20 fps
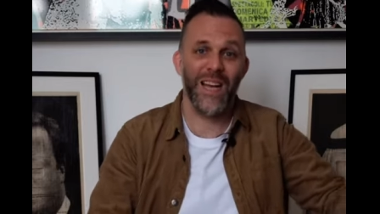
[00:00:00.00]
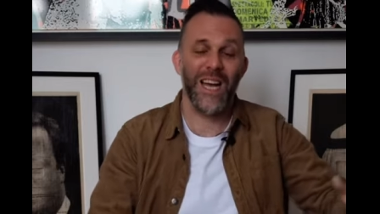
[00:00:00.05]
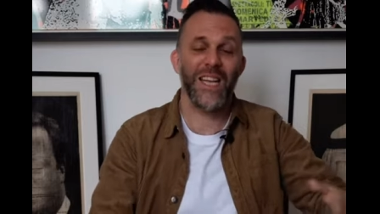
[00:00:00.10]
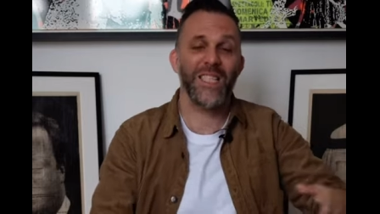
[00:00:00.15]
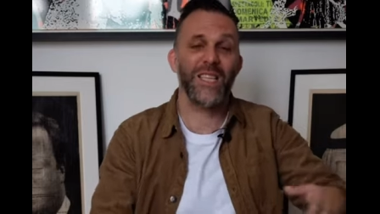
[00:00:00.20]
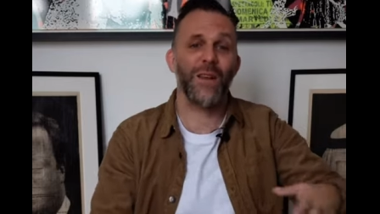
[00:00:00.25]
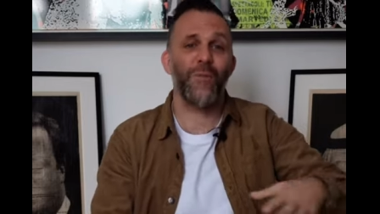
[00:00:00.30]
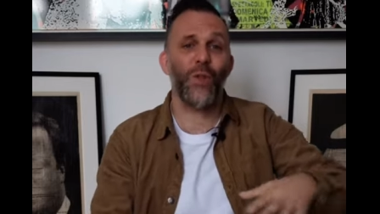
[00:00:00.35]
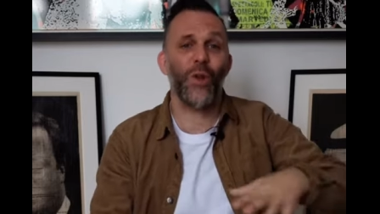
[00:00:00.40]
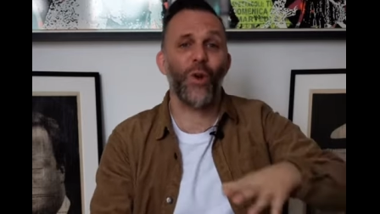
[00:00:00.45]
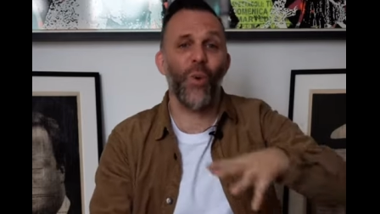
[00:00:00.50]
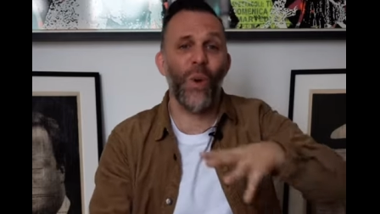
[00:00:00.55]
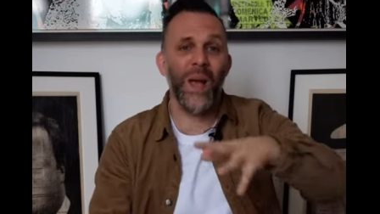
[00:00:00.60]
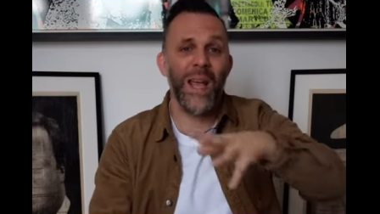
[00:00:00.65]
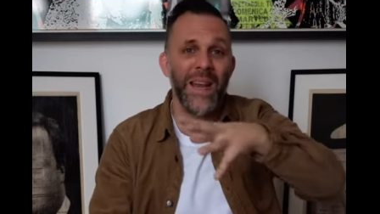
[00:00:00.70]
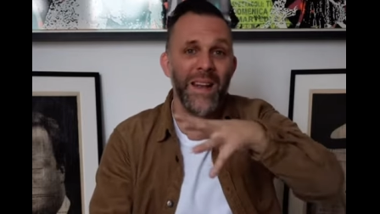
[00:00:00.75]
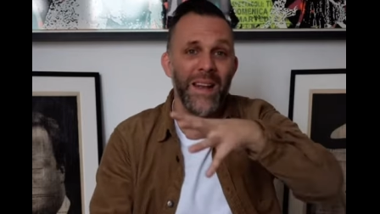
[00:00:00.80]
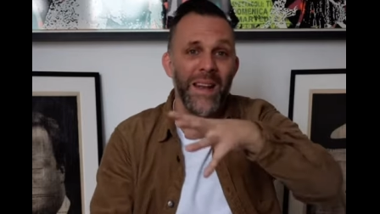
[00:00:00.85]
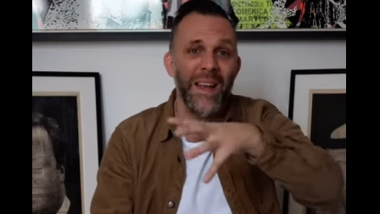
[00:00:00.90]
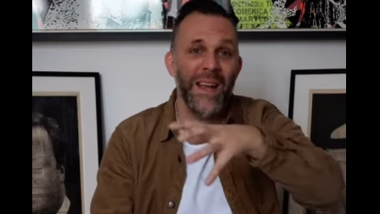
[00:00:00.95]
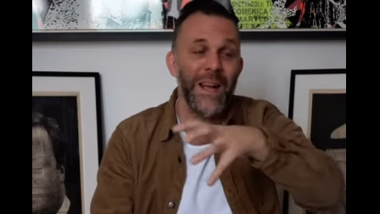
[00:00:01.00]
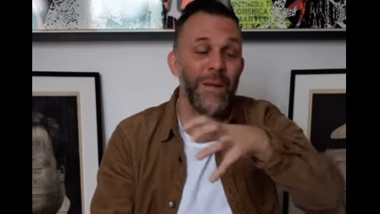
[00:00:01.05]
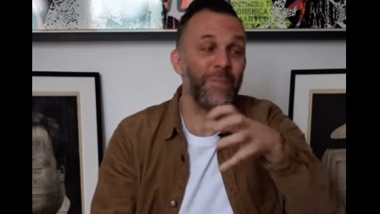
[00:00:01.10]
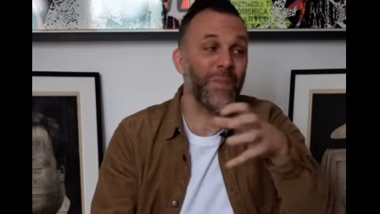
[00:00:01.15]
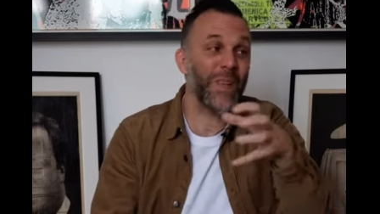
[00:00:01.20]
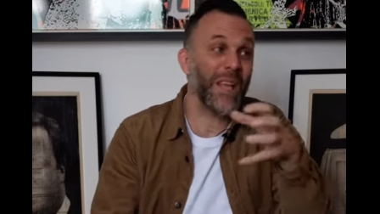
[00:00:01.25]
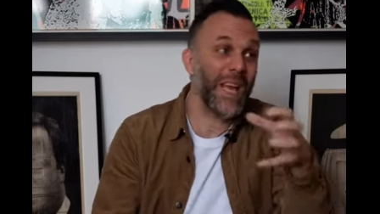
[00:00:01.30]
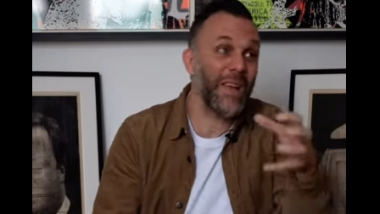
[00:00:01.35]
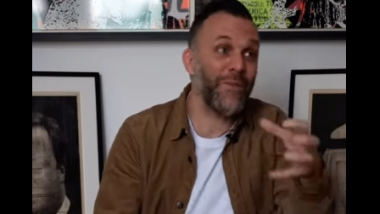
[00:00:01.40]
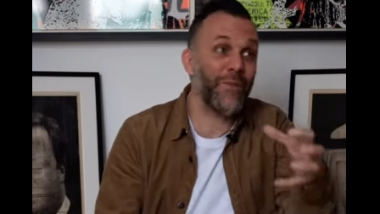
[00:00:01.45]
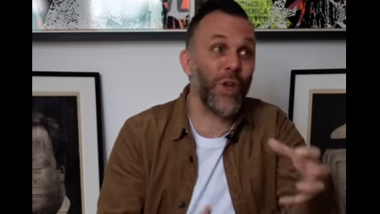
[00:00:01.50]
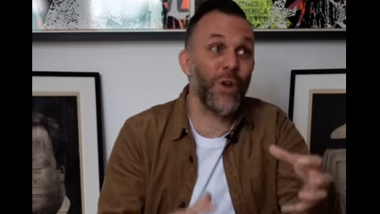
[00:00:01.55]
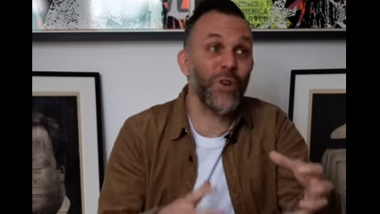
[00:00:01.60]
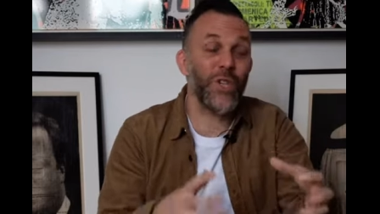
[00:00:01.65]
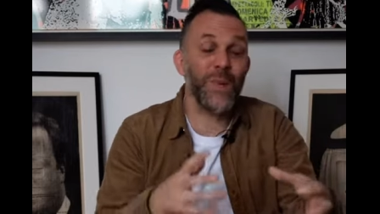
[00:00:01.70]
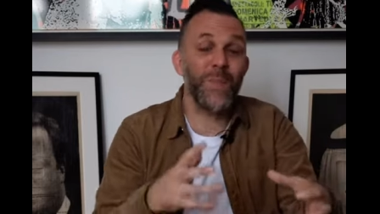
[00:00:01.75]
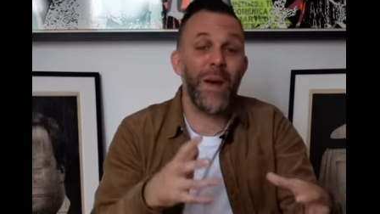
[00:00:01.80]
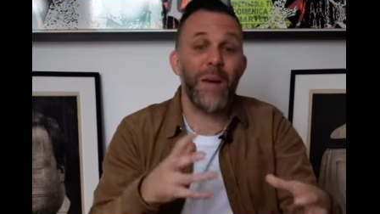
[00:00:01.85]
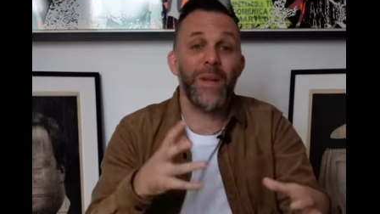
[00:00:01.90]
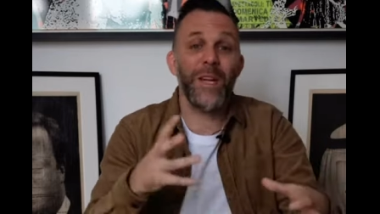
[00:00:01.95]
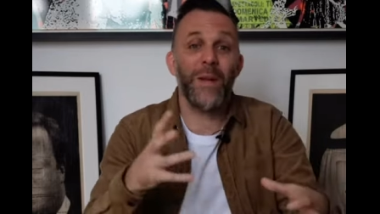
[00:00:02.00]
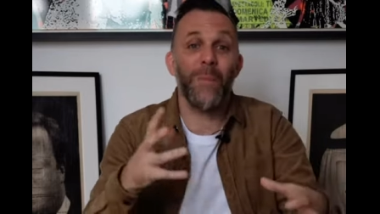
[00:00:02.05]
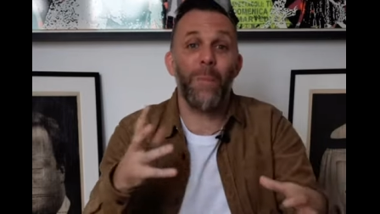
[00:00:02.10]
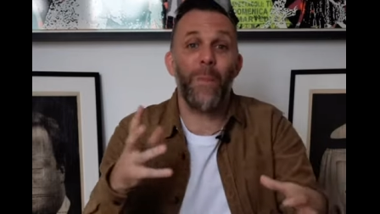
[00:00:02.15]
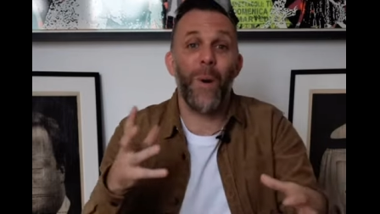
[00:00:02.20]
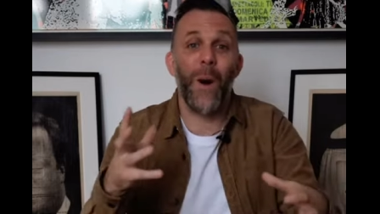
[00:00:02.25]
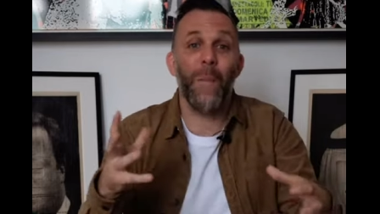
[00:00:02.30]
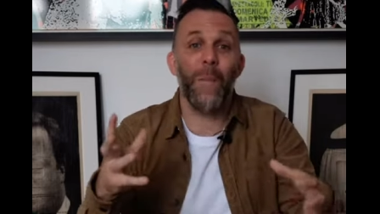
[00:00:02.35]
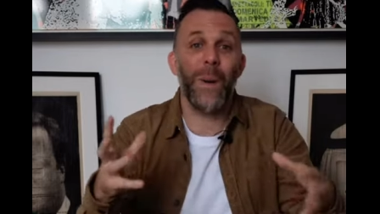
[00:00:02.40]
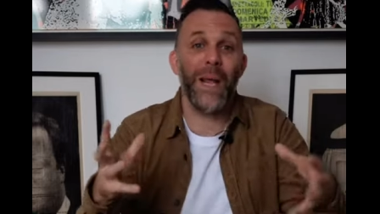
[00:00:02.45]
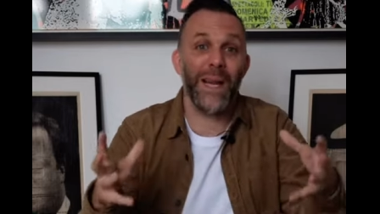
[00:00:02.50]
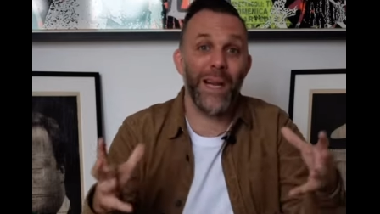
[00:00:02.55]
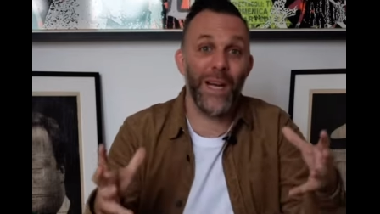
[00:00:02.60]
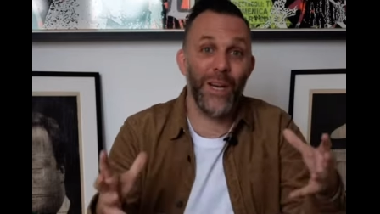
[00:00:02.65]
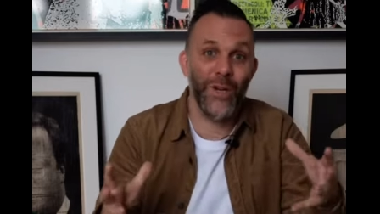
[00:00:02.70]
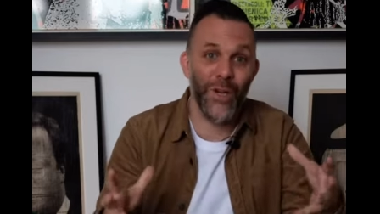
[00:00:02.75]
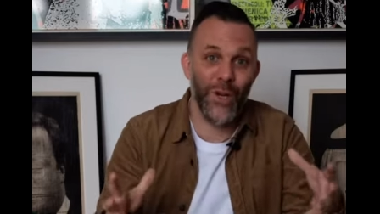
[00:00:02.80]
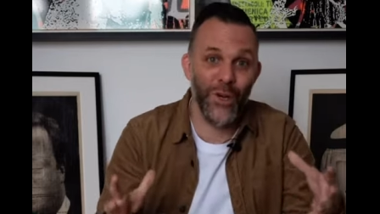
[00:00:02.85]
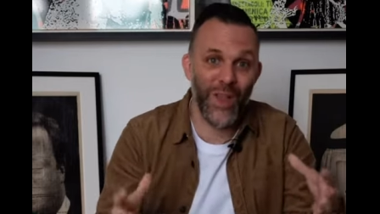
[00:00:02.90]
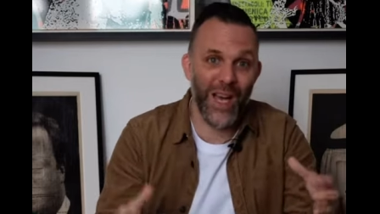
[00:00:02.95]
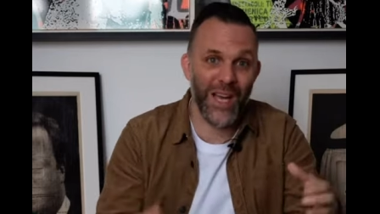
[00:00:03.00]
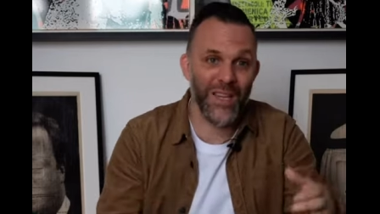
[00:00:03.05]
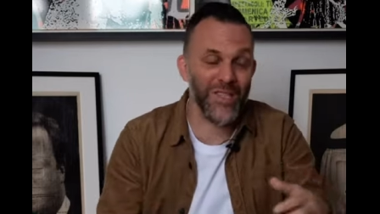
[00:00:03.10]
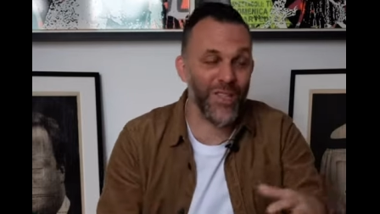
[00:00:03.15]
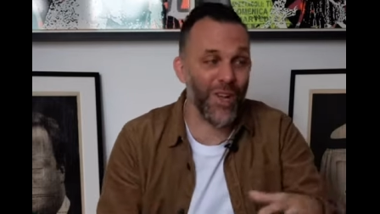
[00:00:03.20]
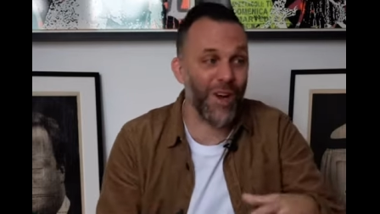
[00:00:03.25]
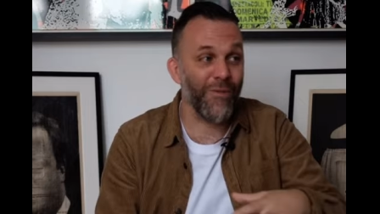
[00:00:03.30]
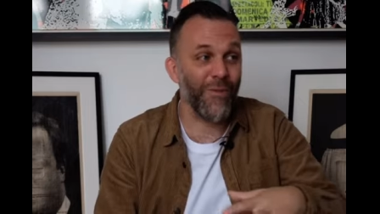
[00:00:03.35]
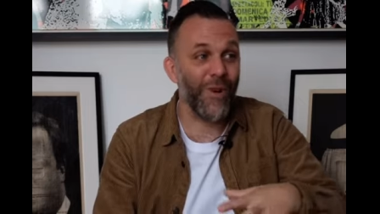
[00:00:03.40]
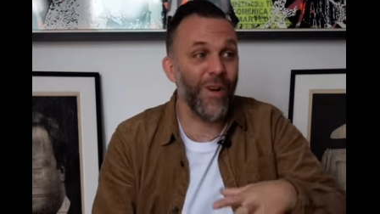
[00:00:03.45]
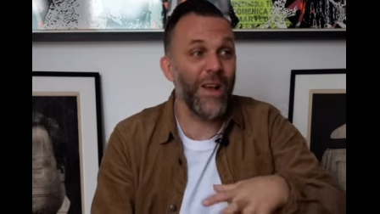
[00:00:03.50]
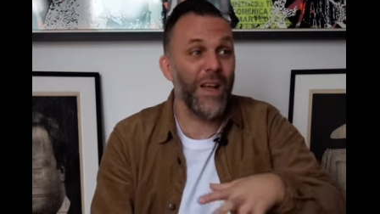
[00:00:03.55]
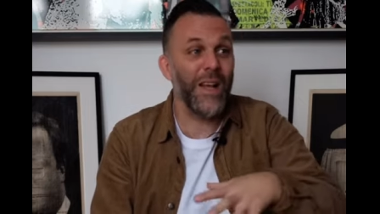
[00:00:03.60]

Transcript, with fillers: As if the Queen, even though she maybe didn't publicly do that stuff,